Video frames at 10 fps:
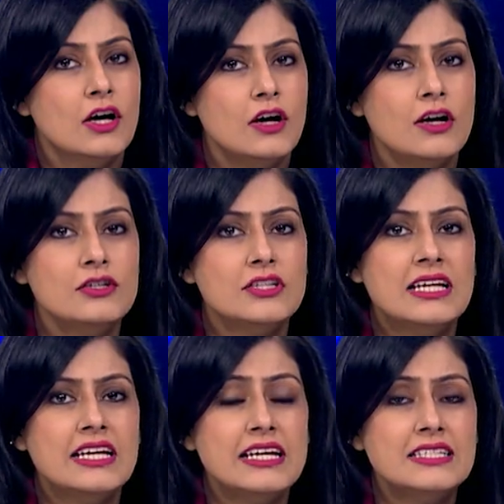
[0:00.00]
On
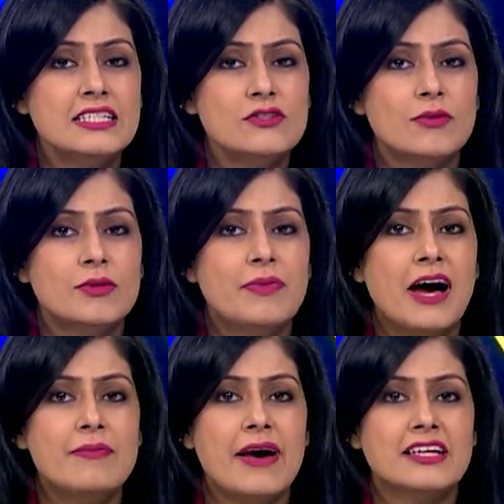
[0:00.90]
to the latest from the
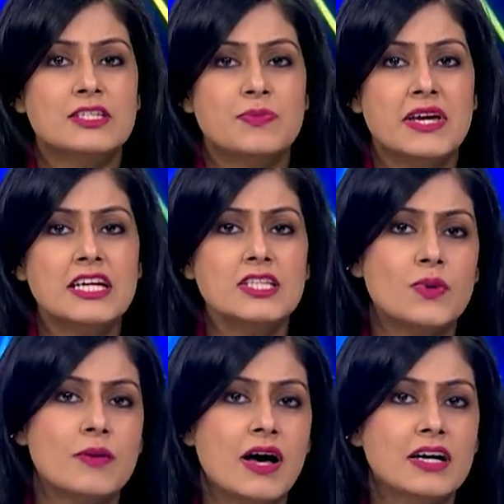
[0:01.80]
buyback
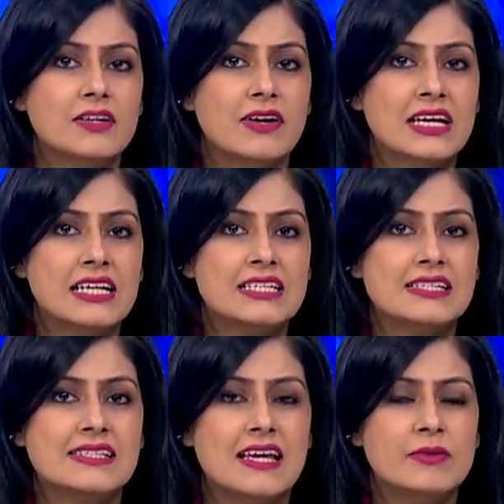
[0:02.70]
space, where market
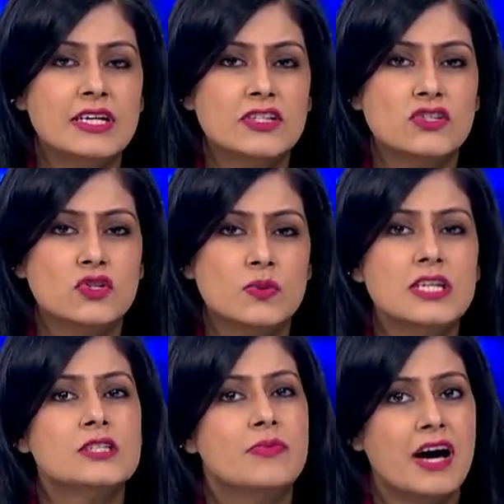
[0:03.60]
regulator SEBI has
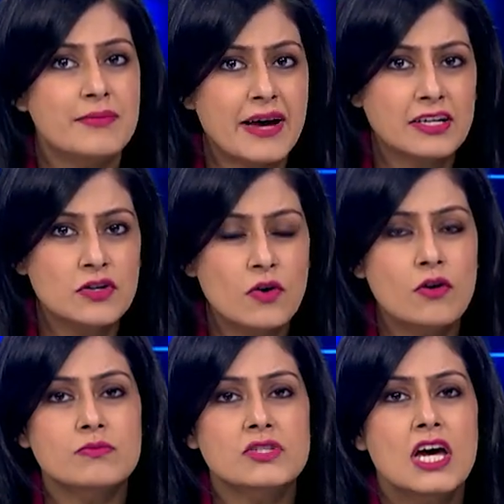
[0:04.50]
tweaked buyback
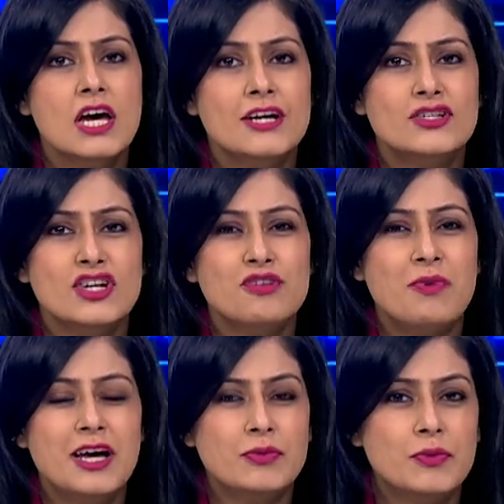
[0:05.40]
norms.
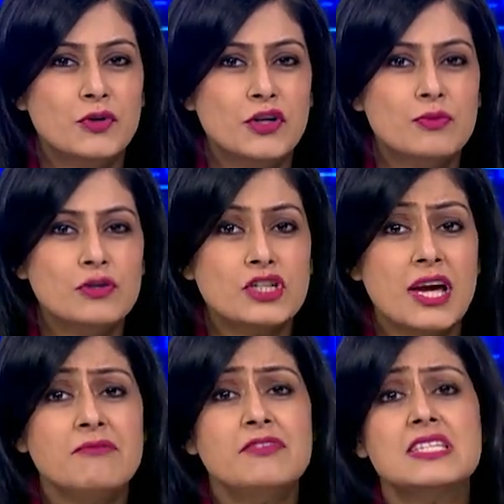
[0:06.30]
Chief Madhabi Puri
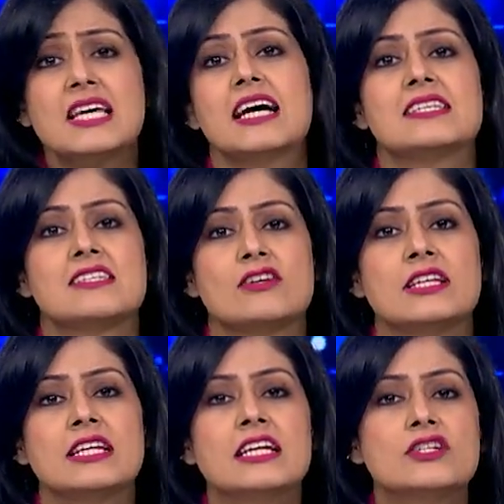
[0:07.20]
Buch emphasizes
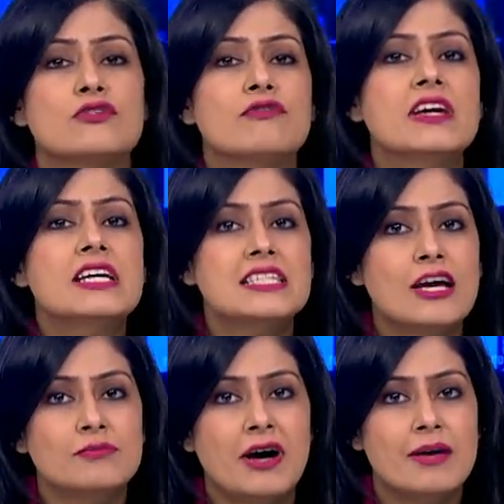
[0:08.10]
on the need to
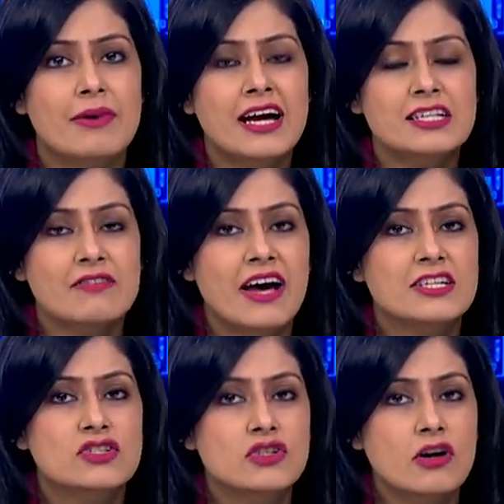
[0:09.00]
phase out buybacks
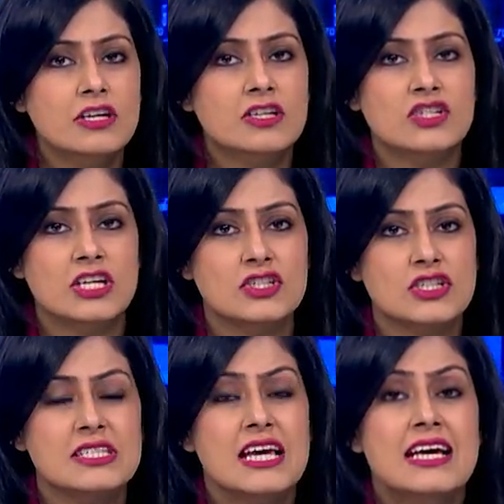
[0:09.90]
via stock
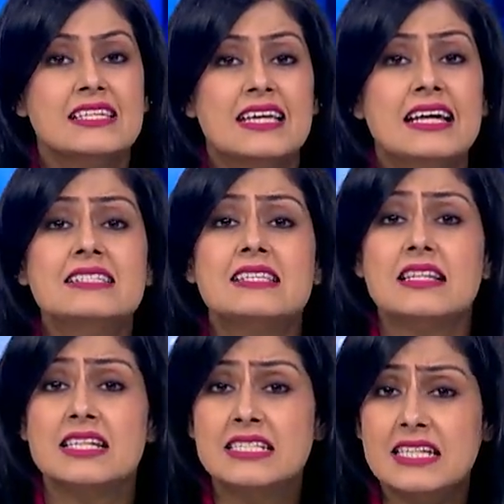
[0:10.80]
exchanges,
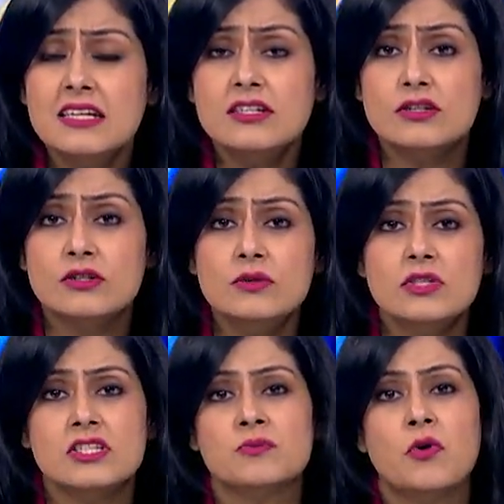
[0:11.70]
says the tender
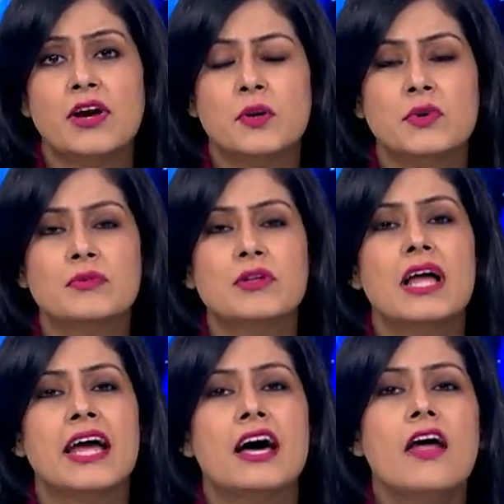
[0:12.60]
route is more
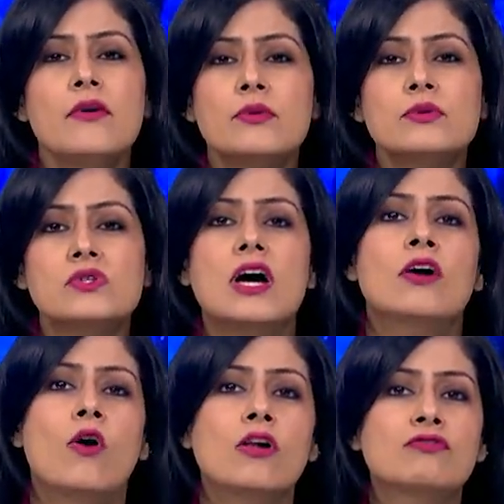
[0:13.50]
equitable and other routes
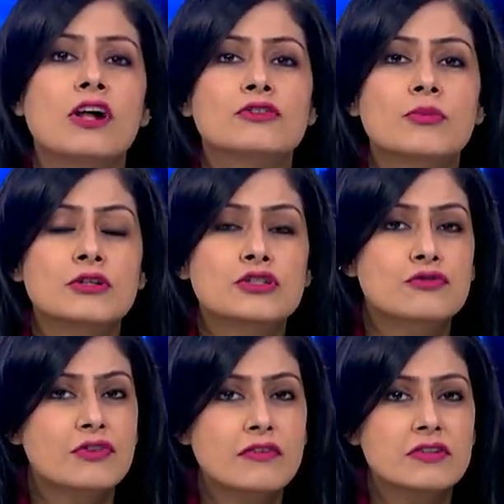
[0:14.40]
are all vulnerable
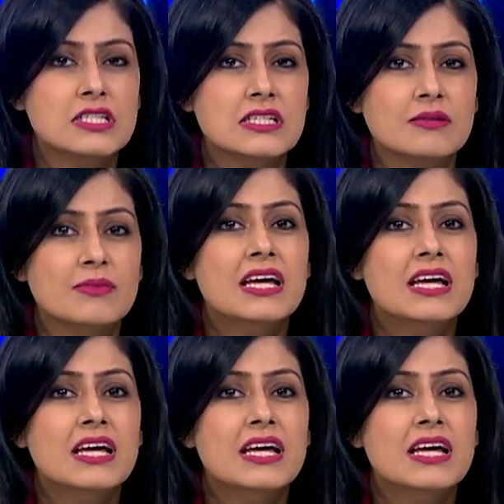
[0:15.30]
to favoritism.